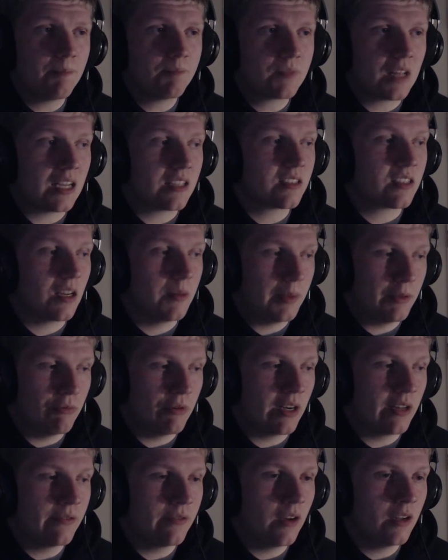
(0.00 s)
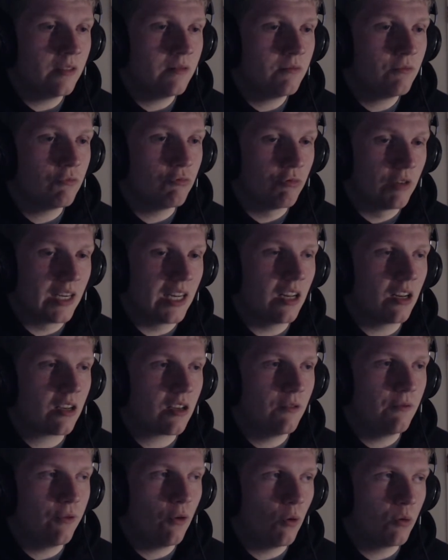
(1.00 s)
That's going to be really fun. Really looking
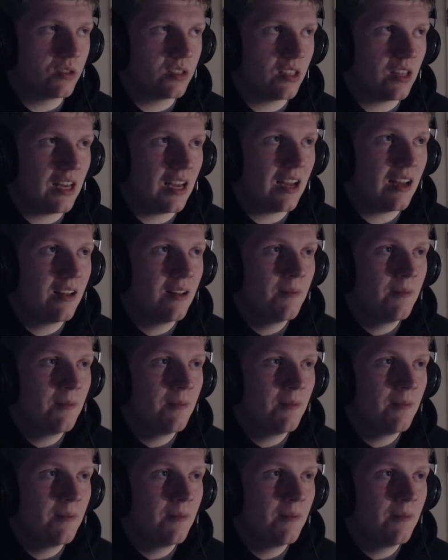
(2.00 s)
forward to that.